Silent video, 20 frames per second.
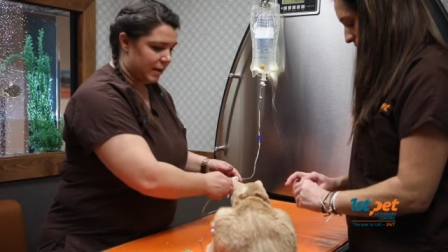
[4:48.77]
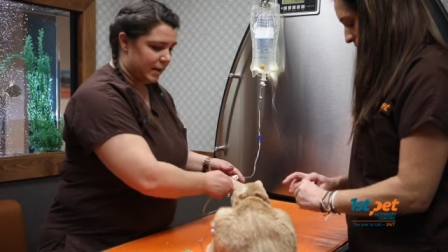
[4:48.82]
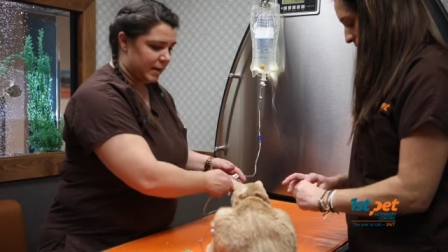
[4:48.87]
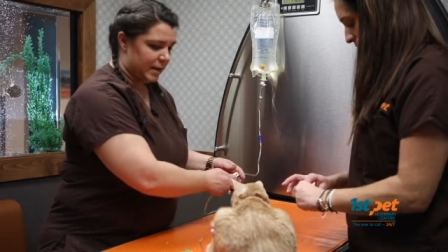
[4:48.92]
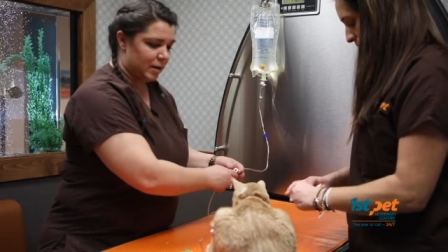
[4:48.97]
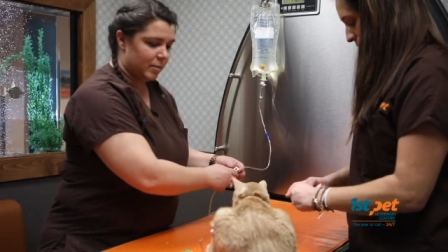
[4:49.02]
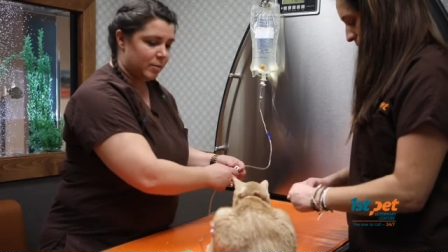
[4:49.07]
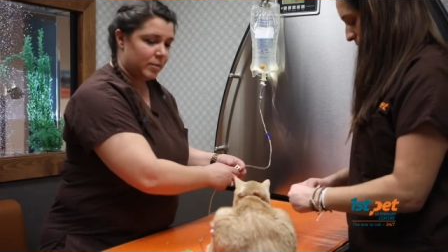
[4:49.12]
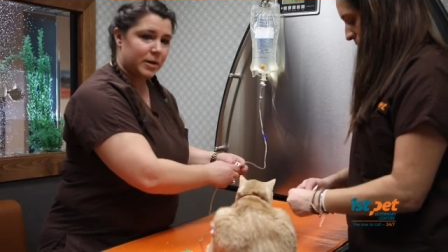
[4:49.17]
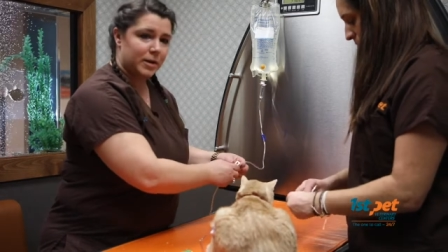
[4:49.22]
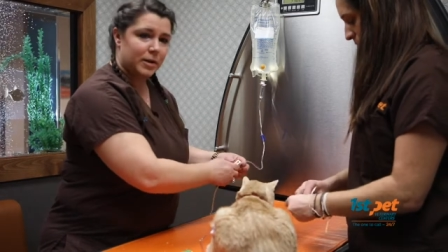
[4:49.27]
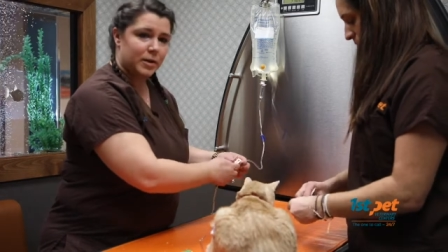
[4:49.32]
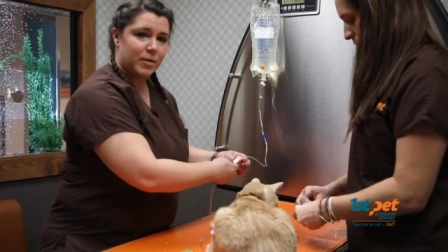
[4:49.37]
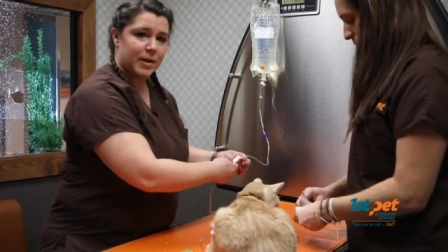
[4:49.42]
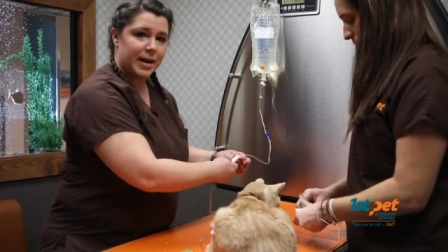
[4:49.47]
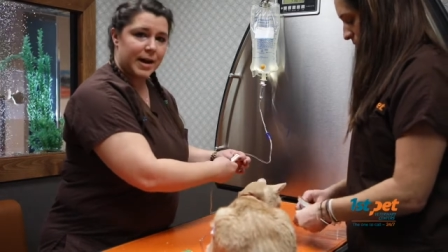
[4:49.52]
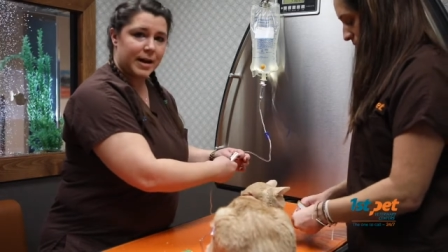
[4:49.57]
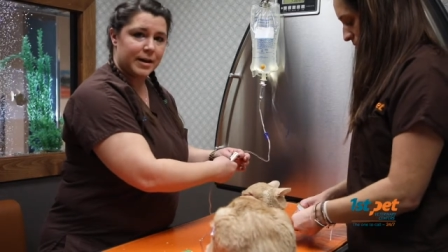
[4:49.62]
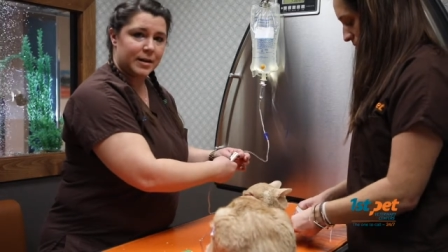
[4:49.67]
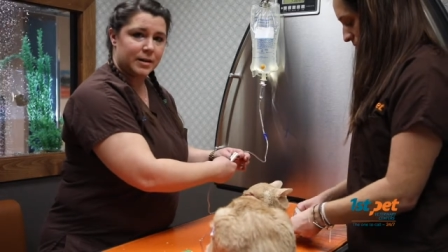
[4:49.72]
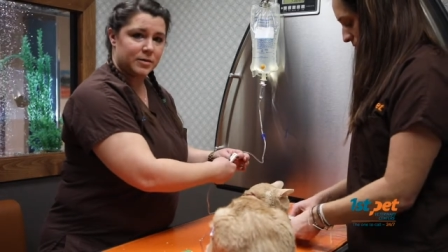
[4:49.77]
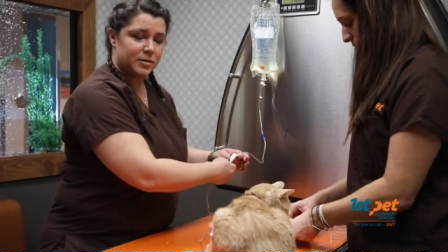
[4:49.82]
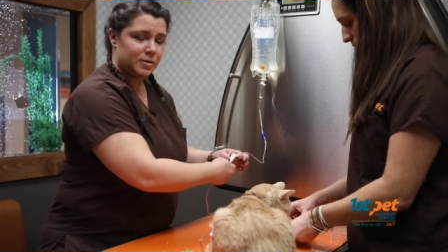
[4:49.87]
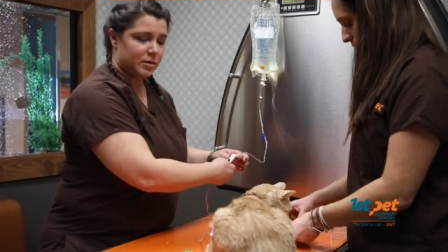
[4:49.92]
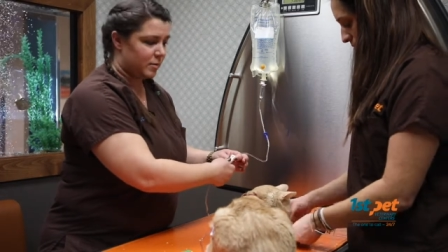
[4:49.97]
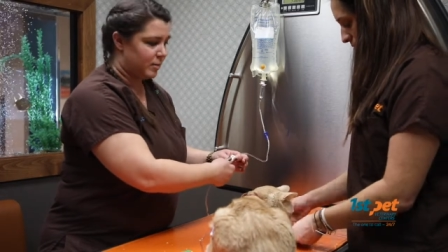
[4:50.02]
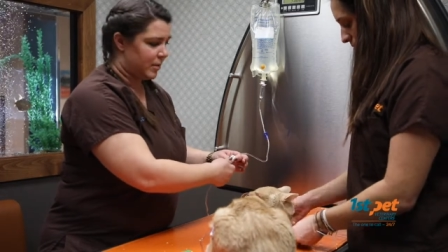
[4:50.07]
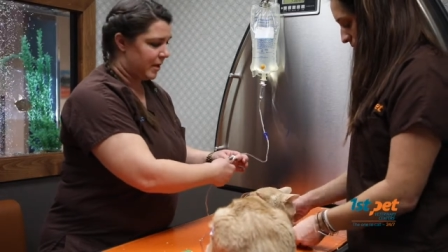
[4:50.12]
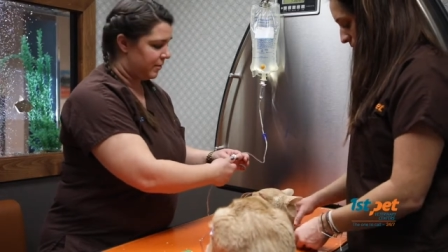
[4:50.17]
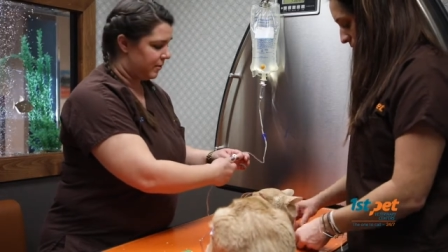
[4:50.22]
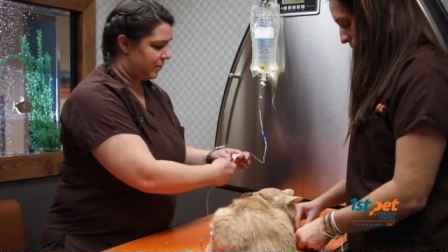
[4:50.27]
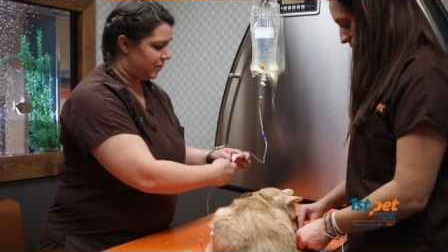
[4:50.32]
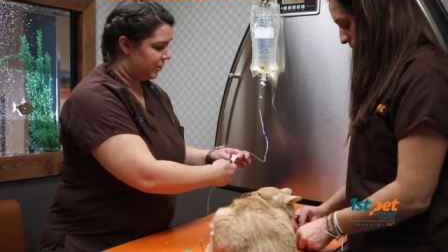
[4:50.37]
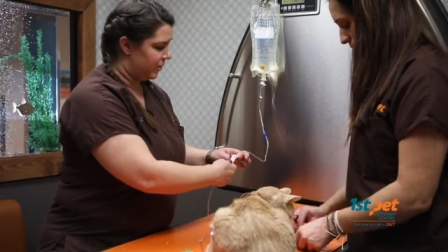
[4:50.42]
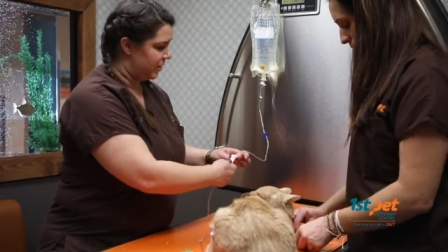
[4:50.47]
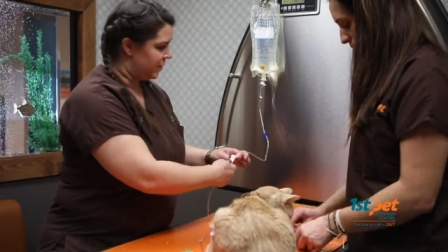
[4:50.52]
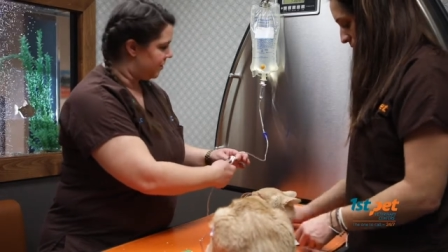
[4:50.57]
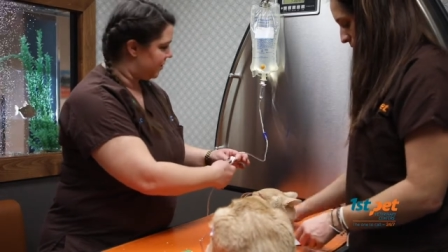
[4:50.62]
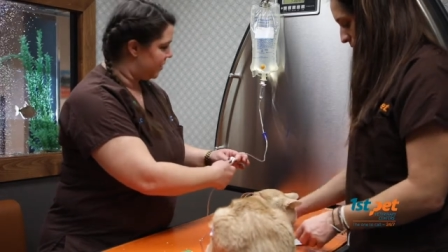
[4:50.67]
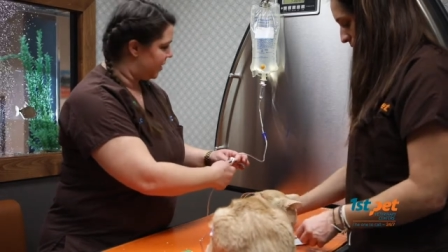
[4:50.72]
Now I'm going to go ahead and turn my
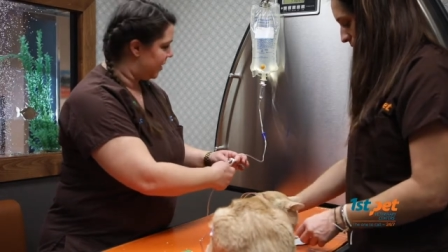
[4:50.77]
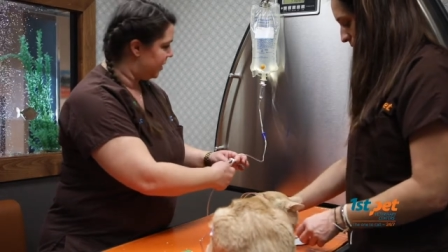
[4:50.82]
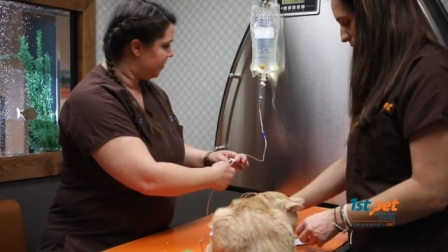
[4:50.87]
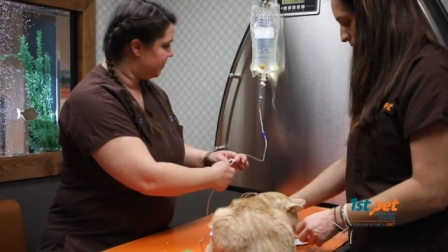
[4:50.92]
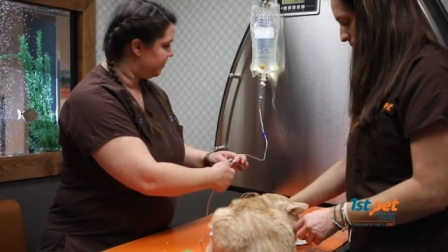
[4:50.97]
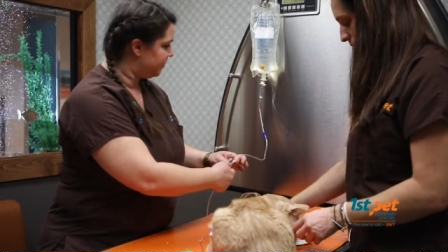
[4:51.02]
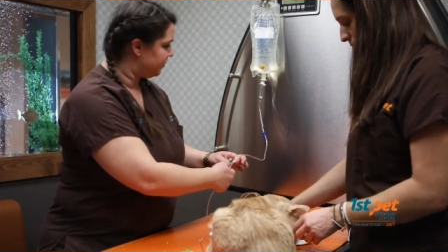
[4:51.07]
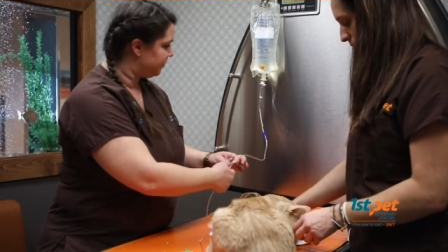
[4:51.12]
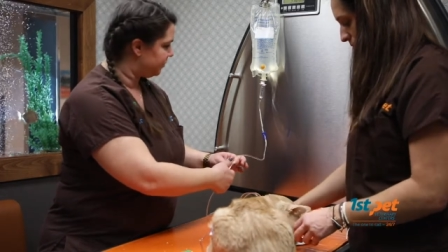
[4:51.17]
fluids on.